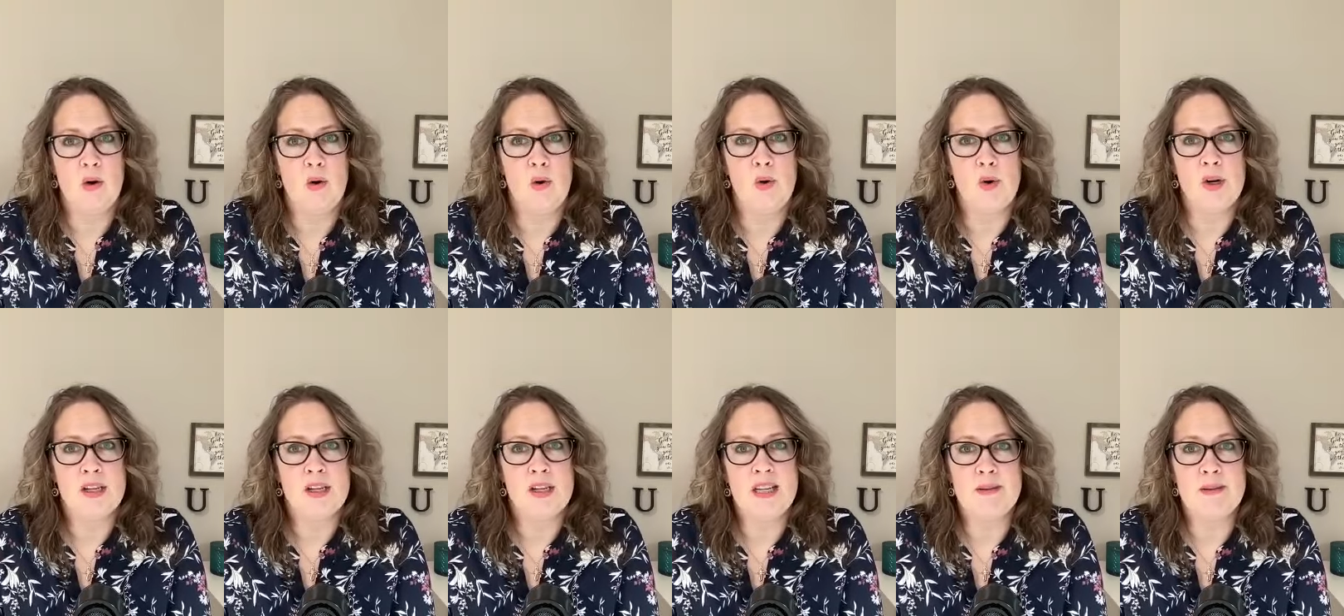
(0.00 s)

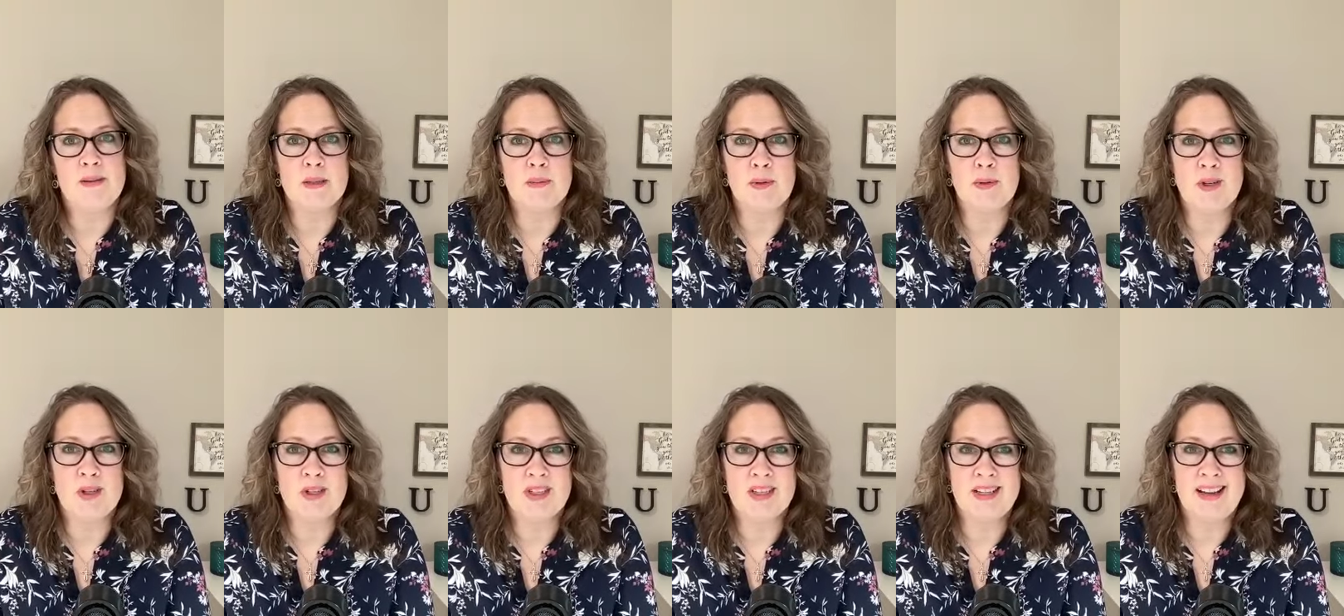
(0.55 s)
Or it keeps a
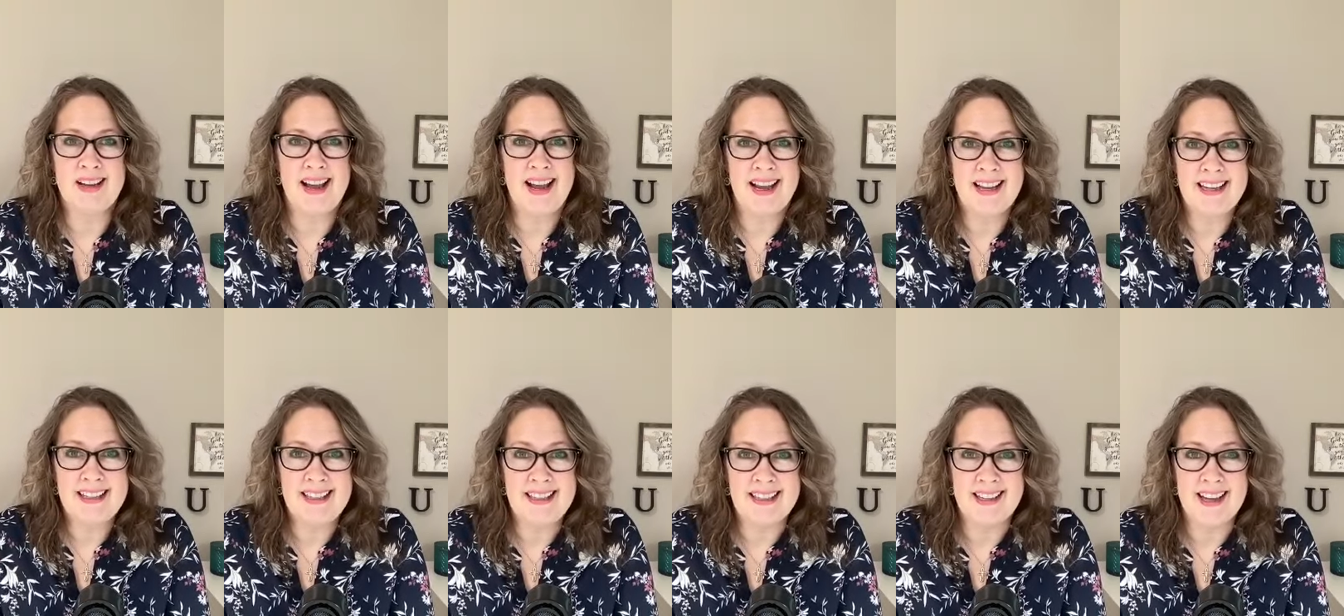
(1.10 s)
person
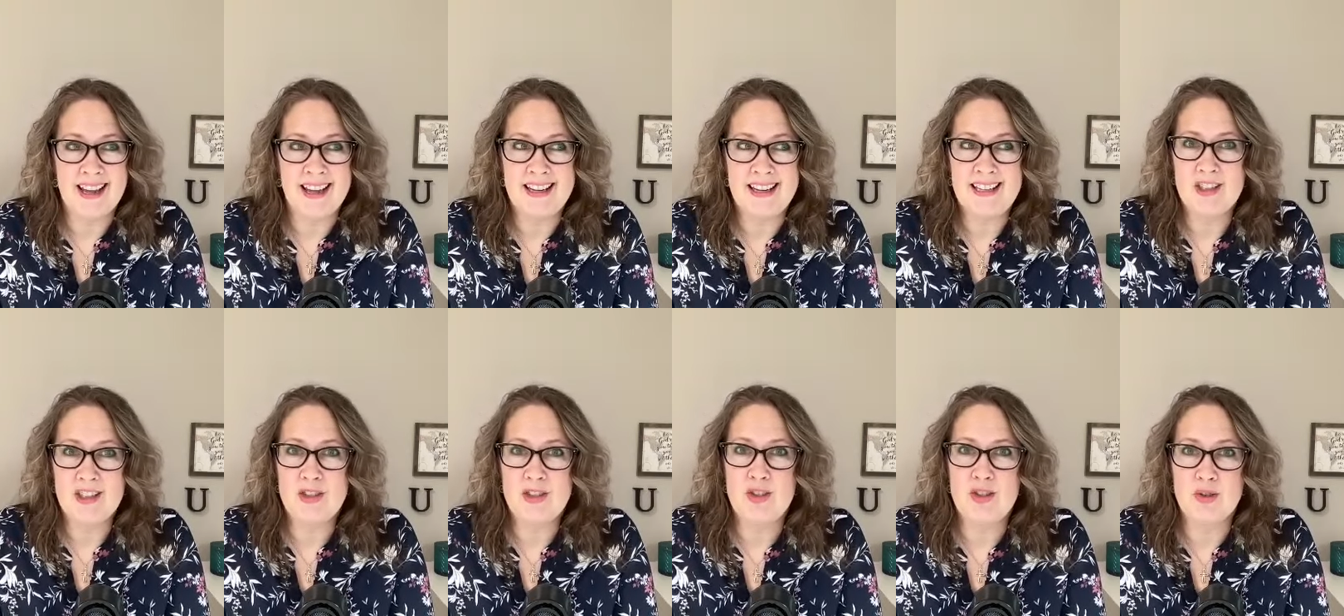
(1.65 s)

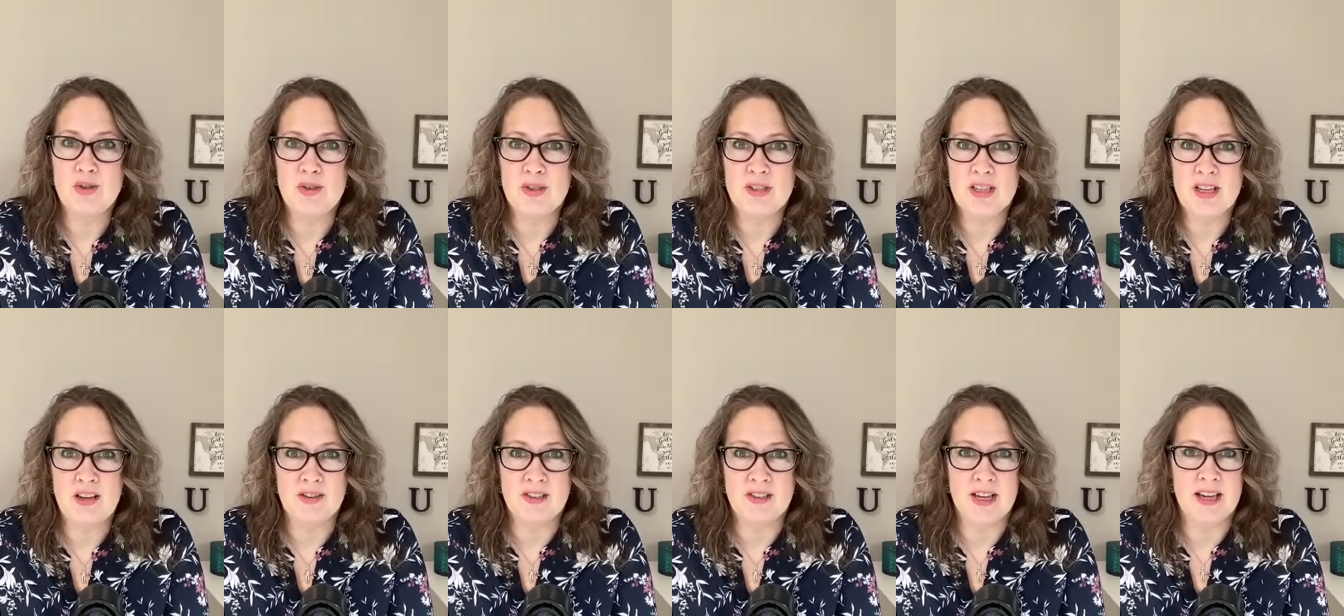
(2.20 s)
hiding their true
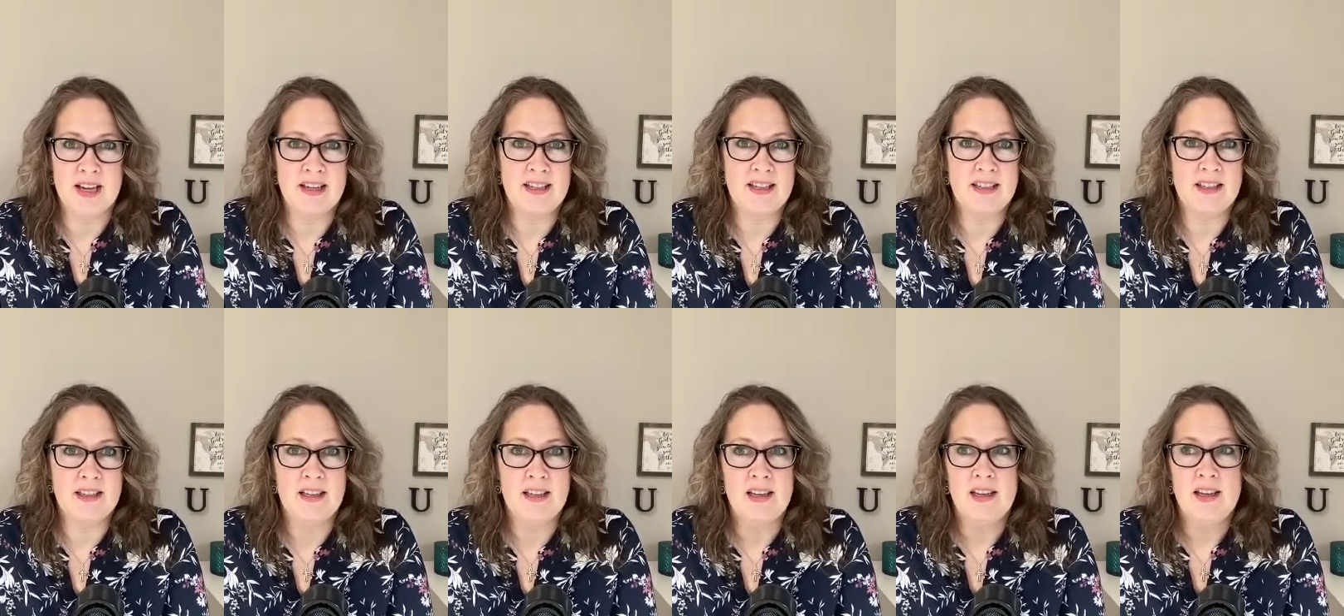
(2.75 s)
selves,
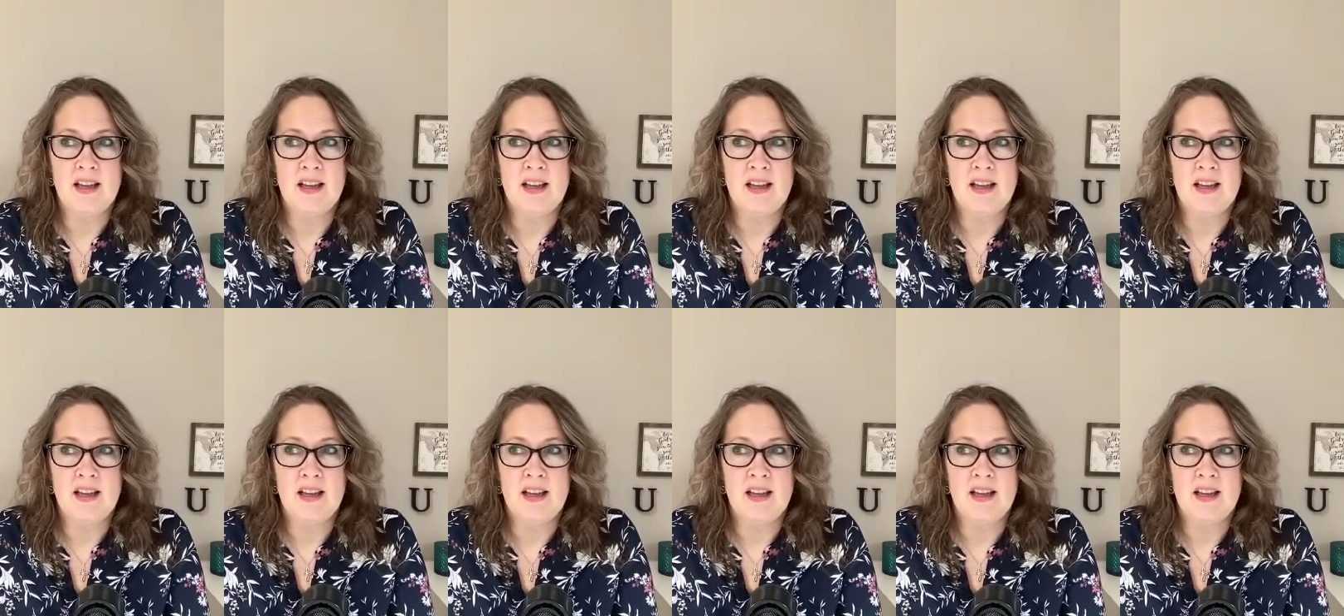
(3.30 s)
hiding